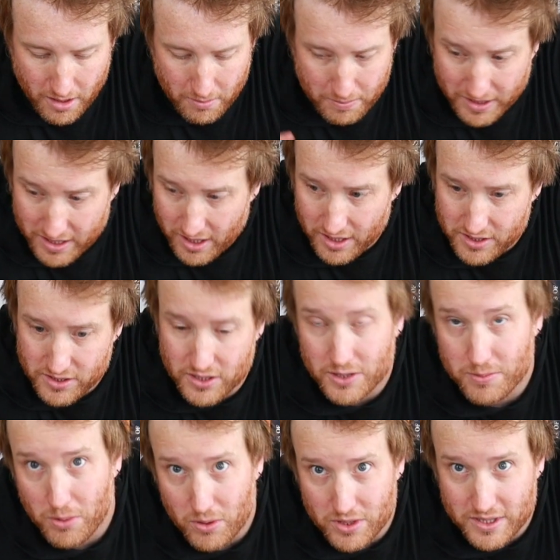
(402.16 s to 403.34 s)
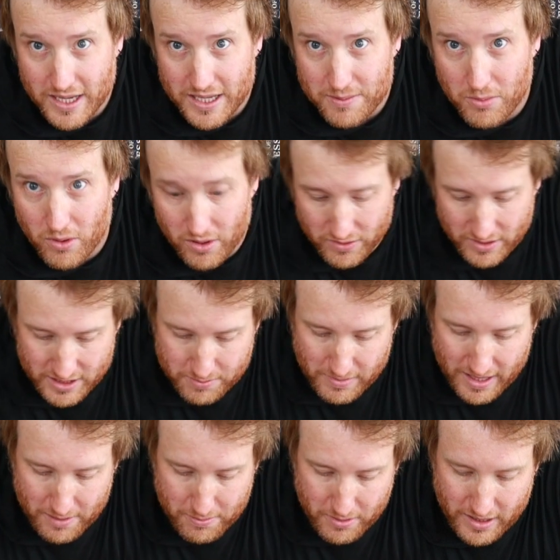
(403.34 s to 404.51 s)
Because to spawn the Deathmaw on this map,